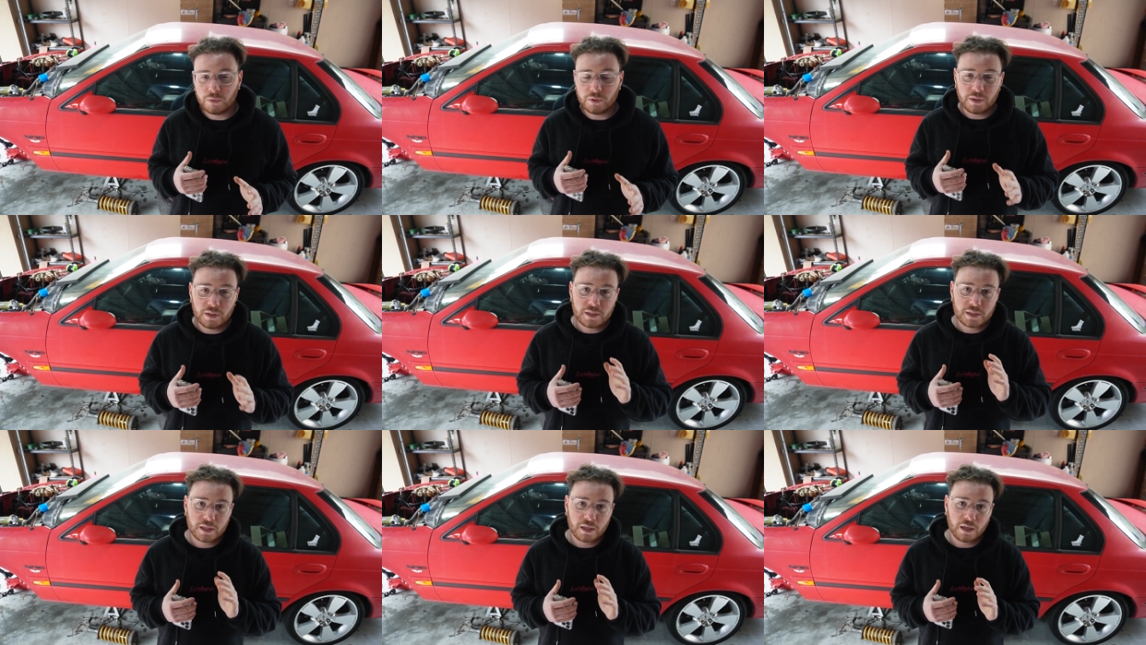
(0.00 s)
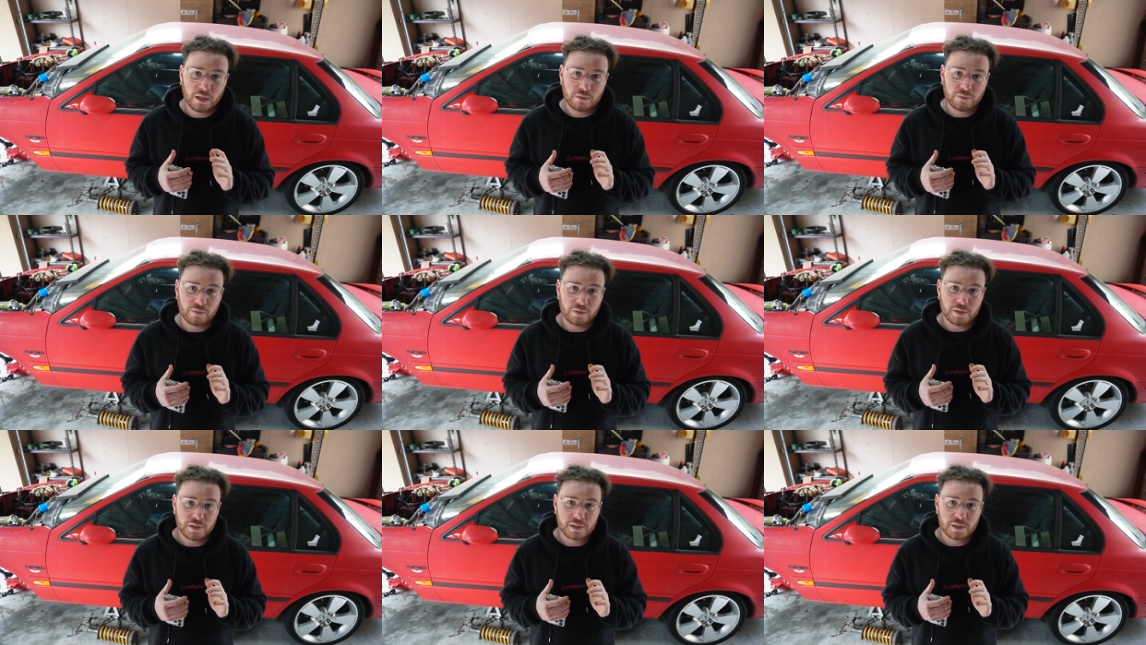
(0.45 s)
with this car,
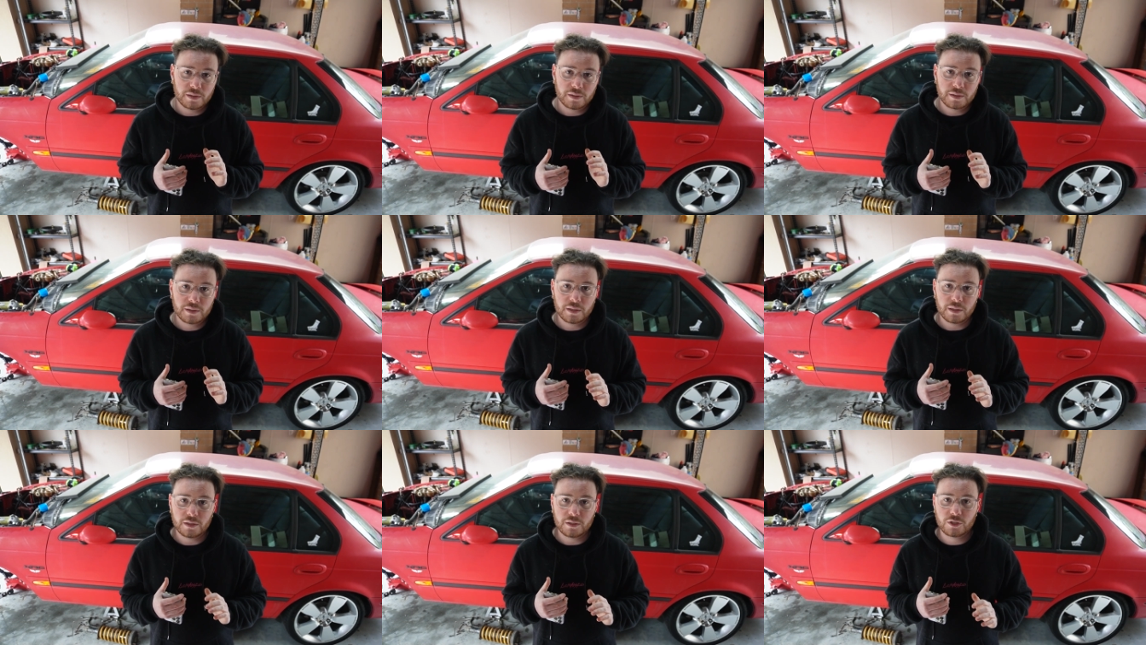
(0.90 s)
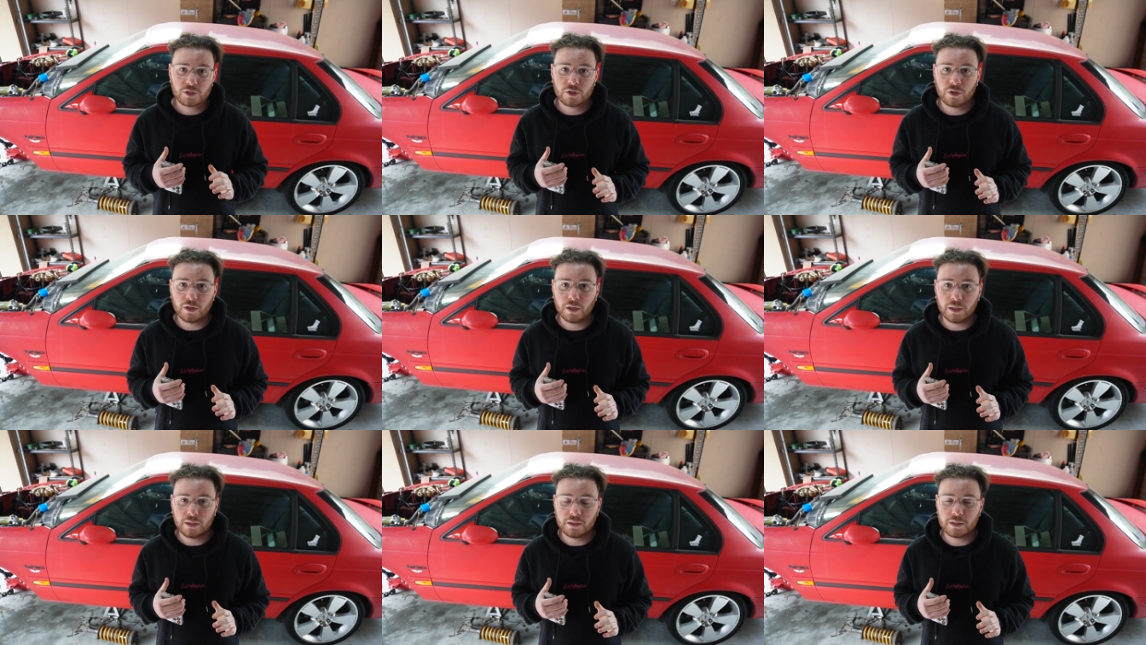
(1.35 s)
for instance, is
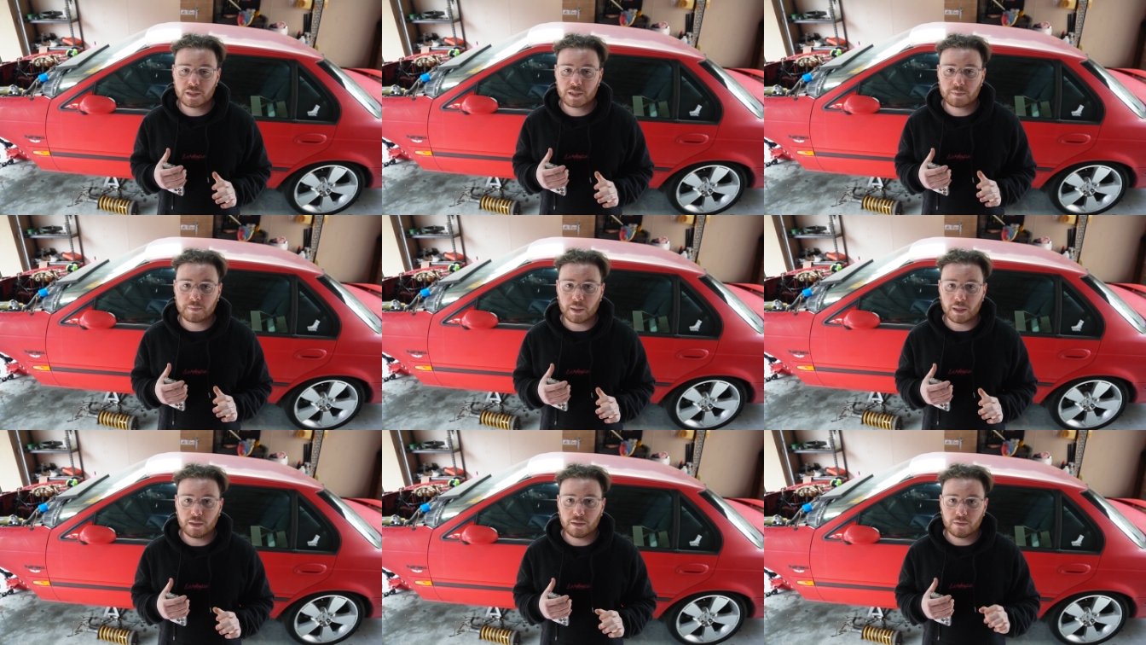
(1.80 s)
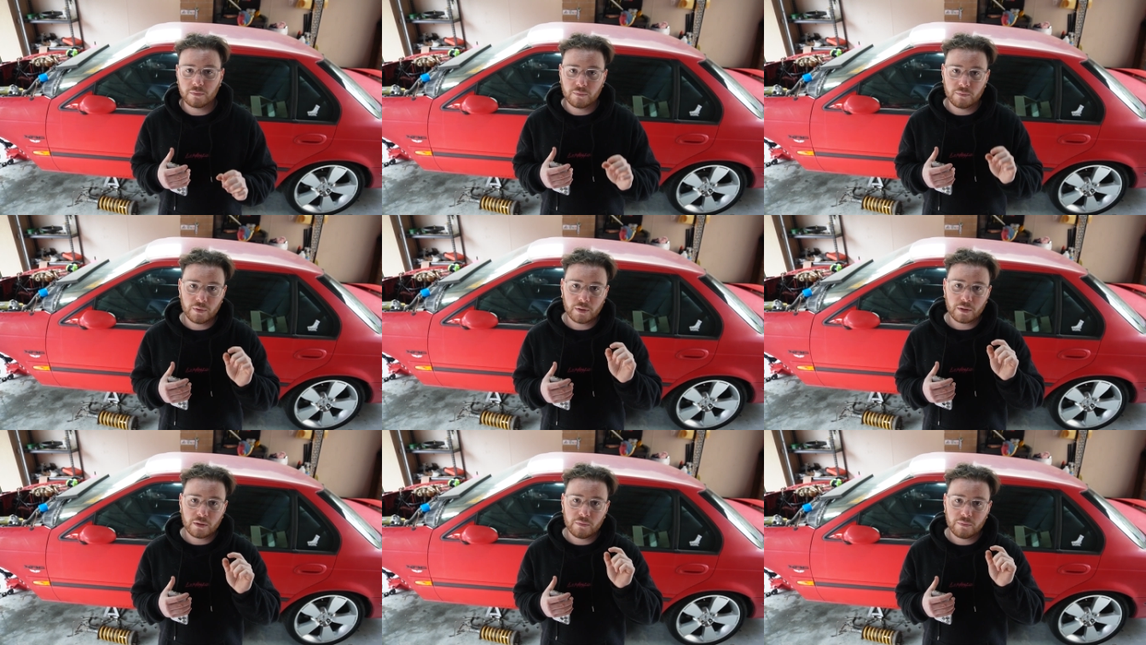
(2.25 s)
try and spend
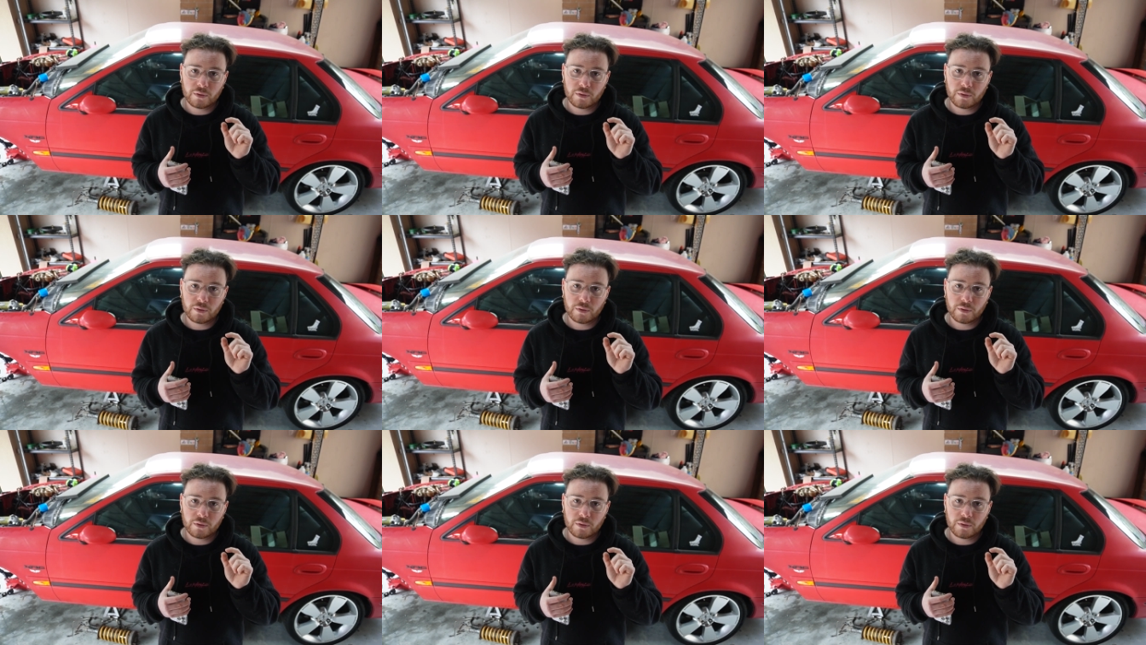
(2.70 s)
very,